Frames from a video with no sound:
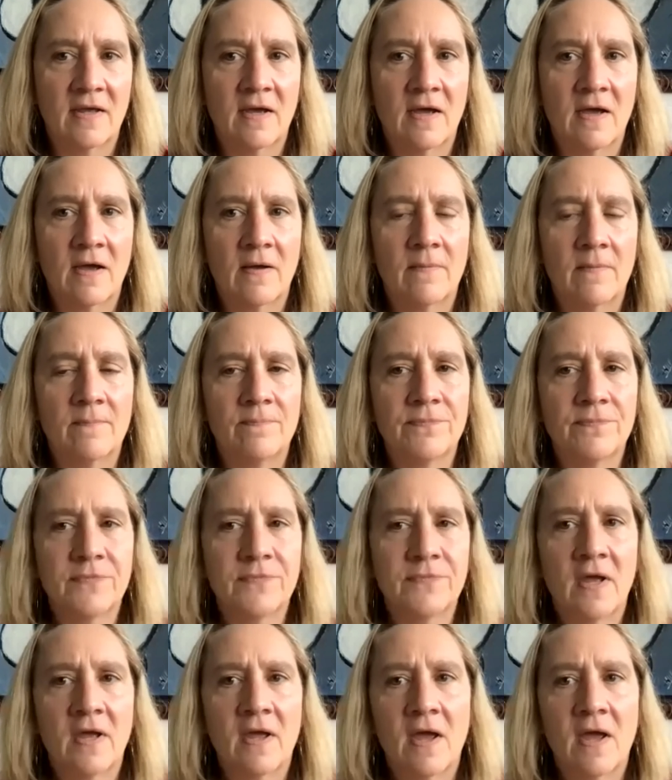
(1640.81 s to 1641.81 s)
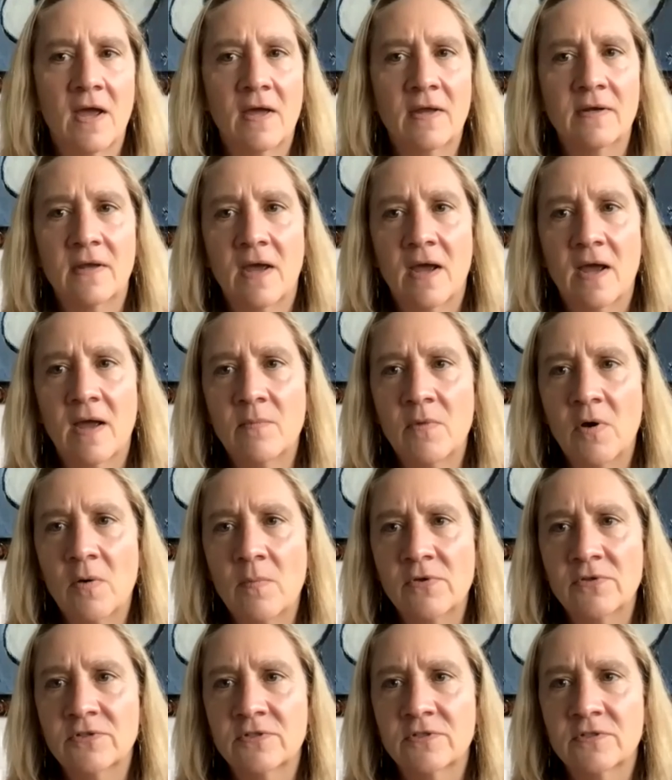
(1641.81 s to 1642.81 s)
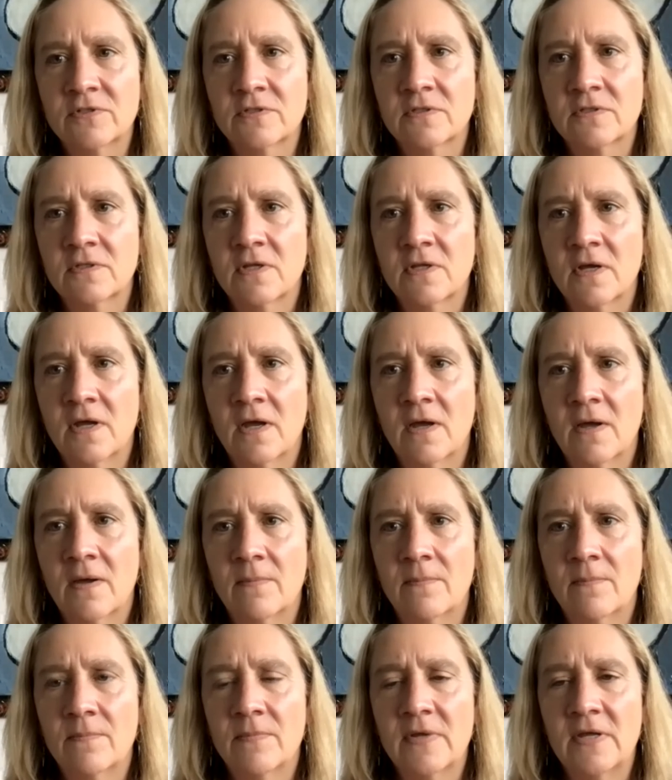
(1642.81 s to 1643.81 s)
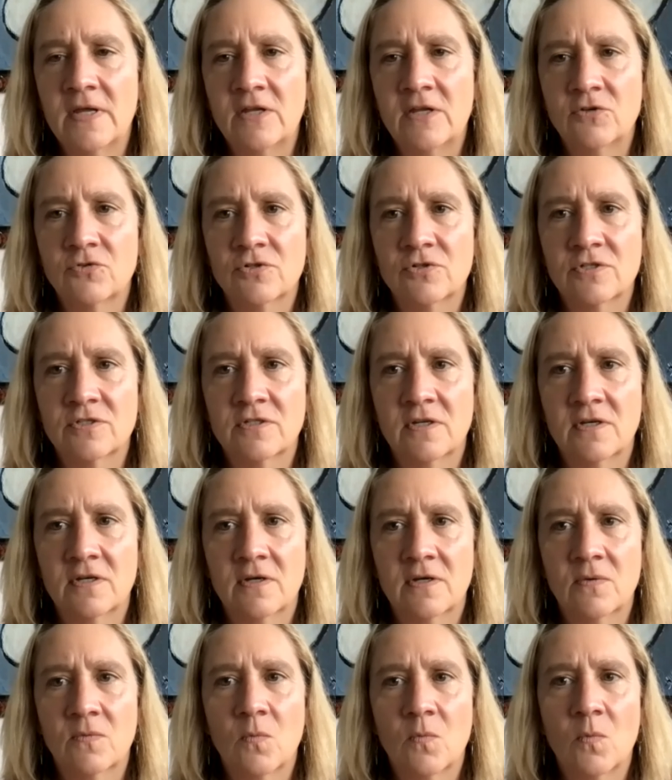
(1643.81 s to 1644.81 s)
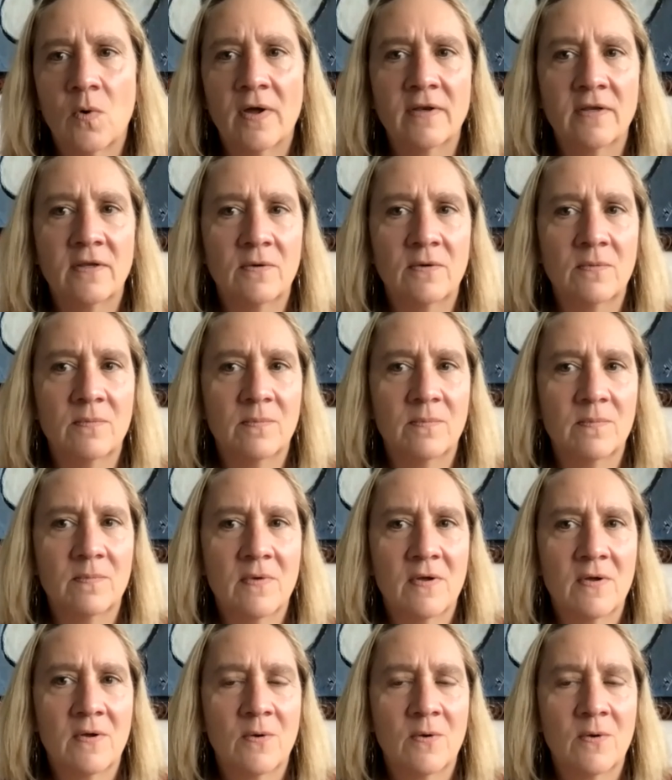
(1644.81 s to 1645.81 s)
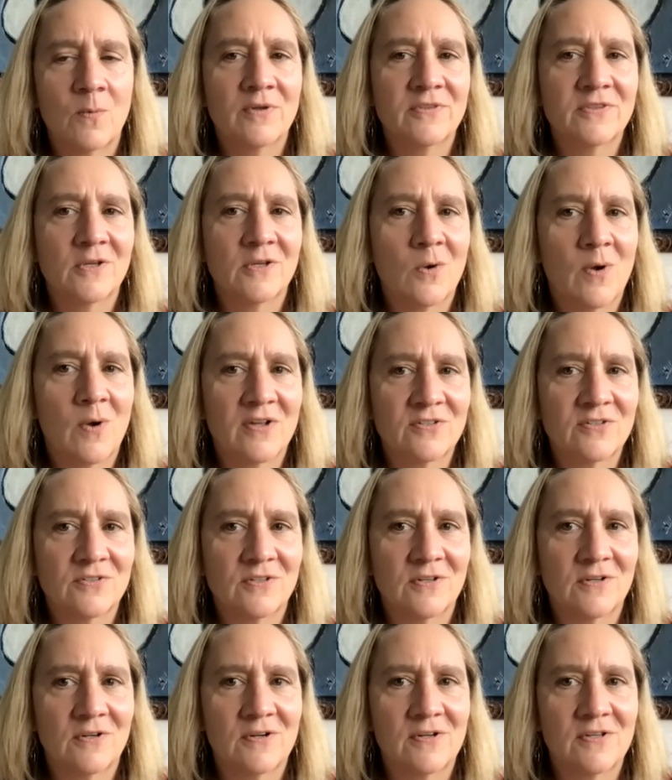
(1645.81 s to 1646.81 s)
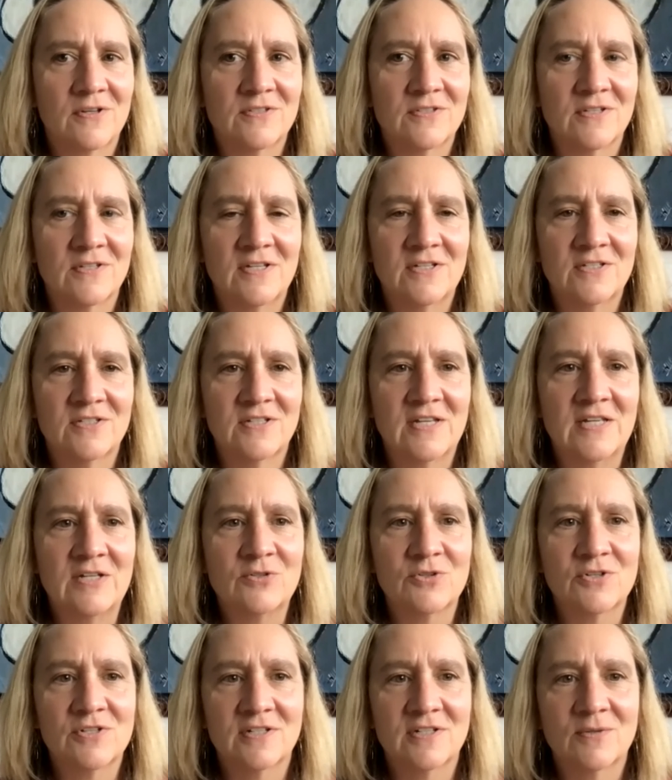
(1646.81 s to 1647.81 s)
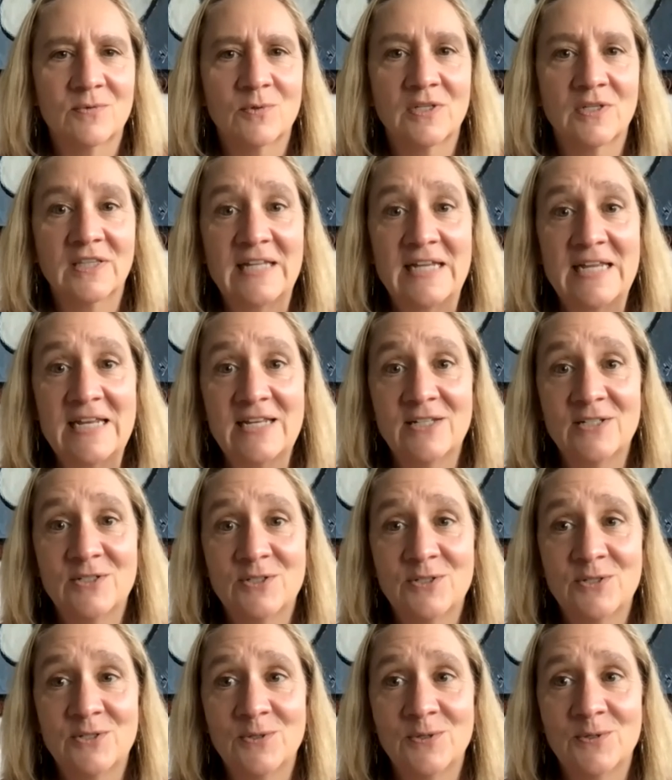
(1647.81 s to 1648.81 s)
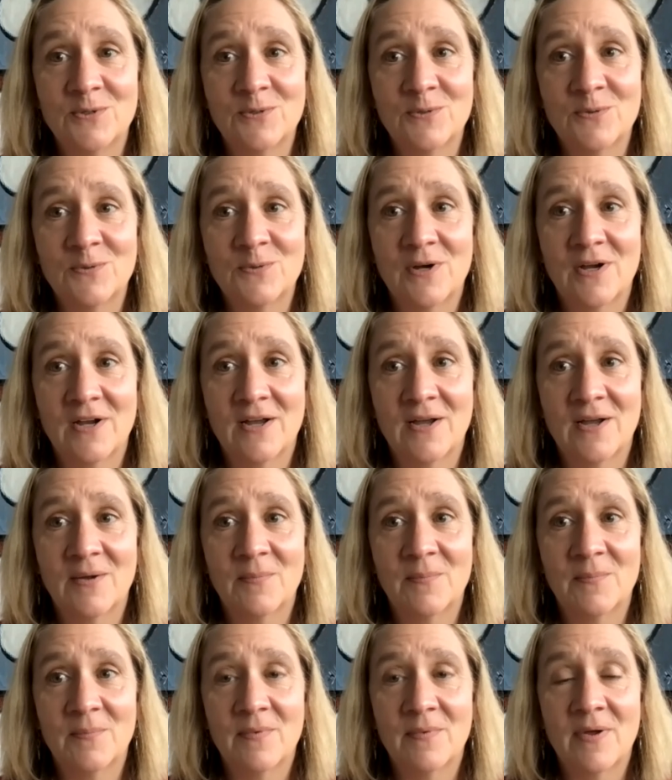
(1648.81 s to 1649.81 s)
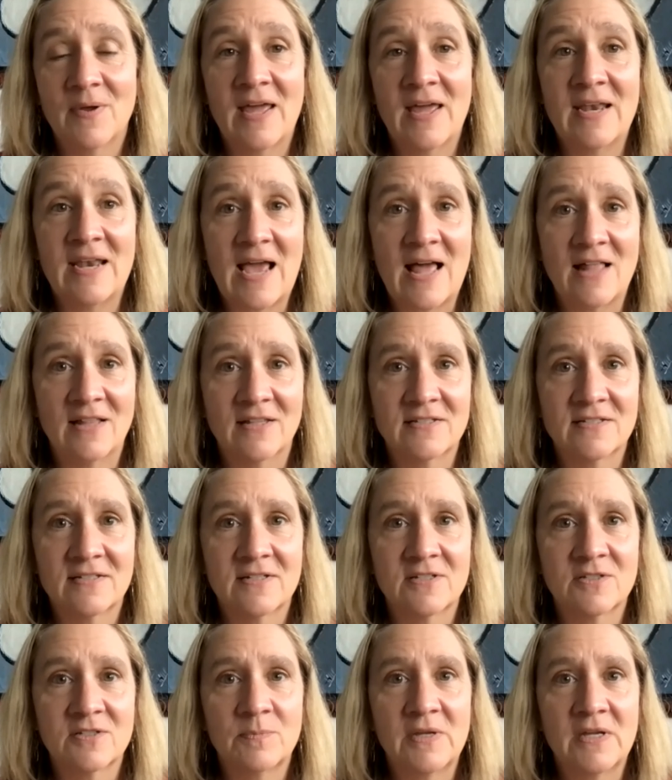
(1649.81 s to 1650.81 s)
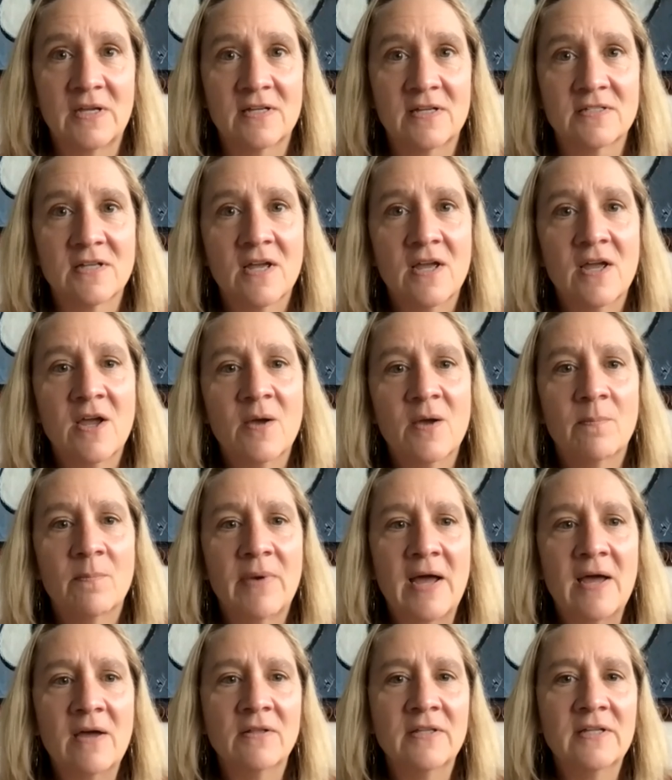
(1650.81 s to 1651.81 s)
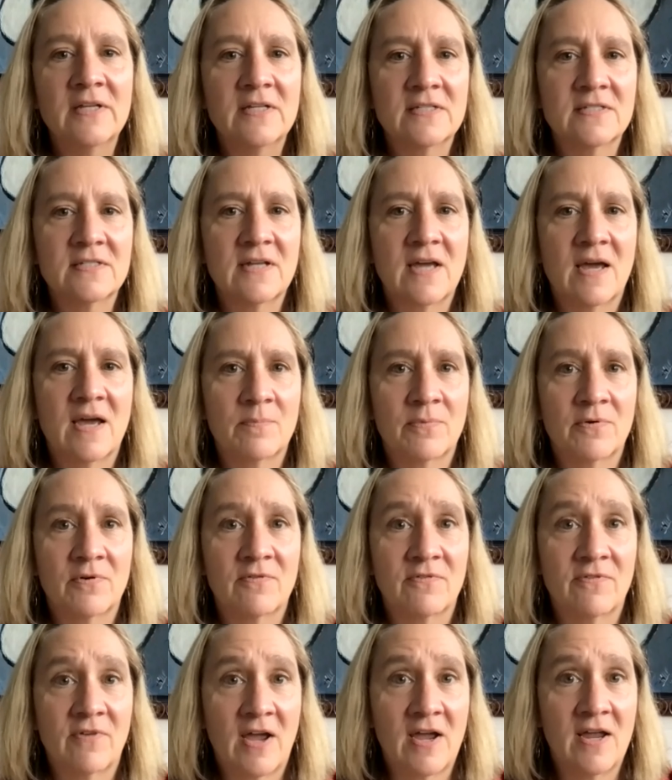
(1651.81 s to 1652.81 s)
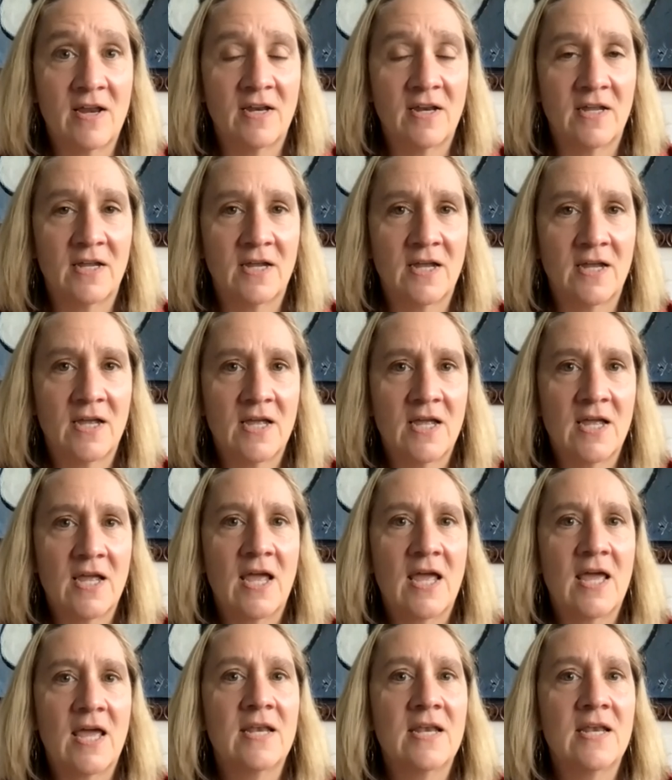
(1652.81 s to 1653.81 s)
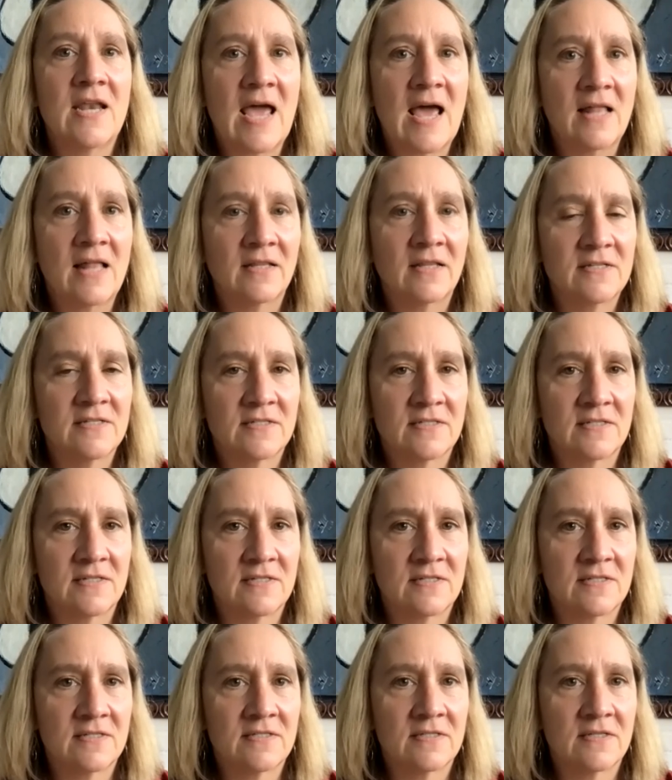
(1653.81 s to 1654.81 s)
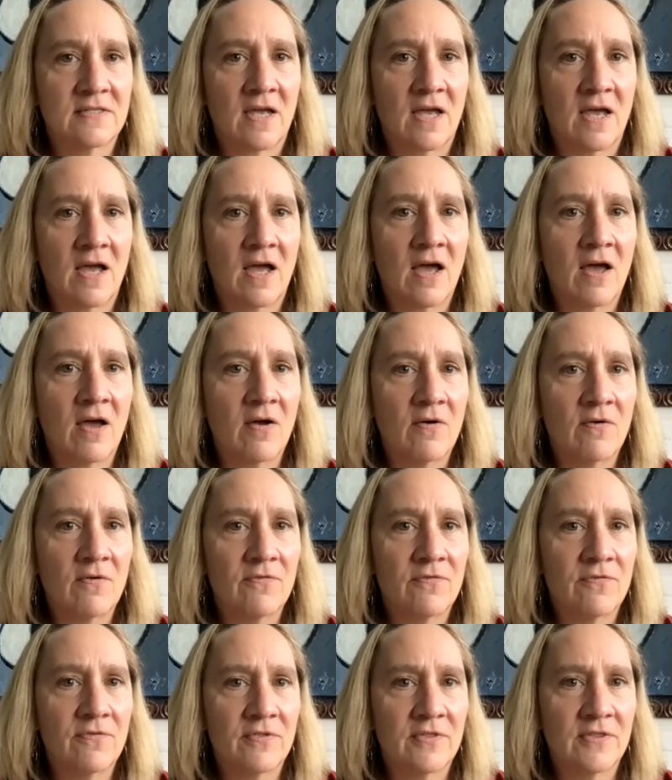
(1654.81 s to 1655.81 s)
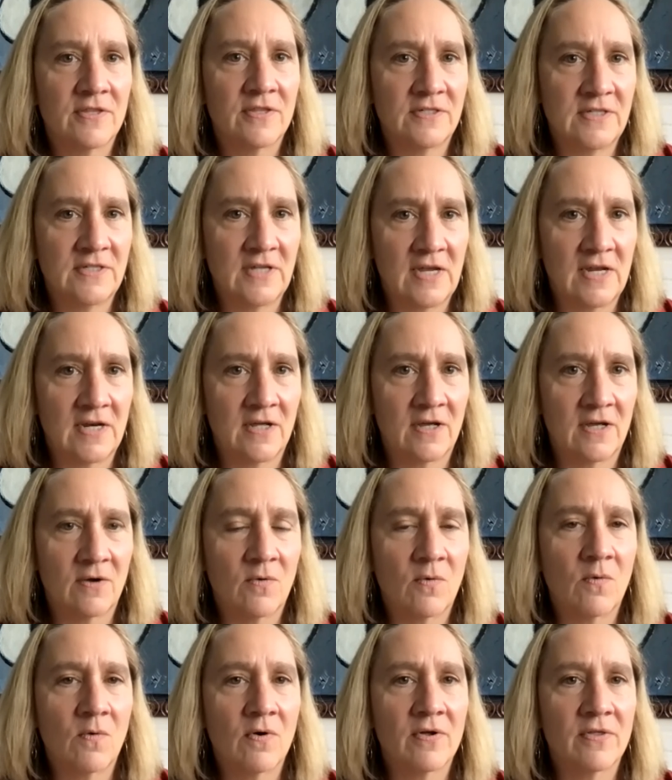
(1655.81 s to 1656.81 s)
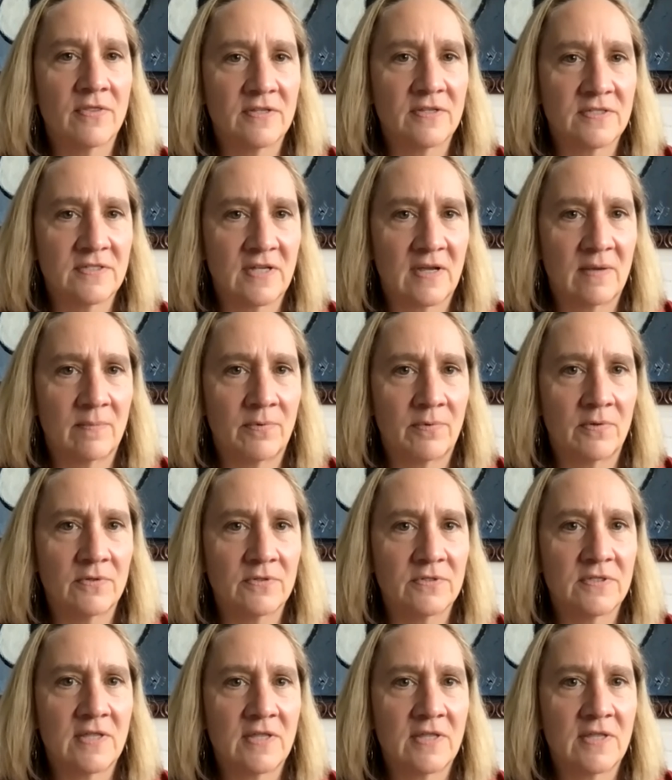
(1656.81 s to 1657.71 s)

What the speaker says: I'm almost interested in what the questioner is interested related to analysis, because BioLINCC is not providing analysis of the data or the samples.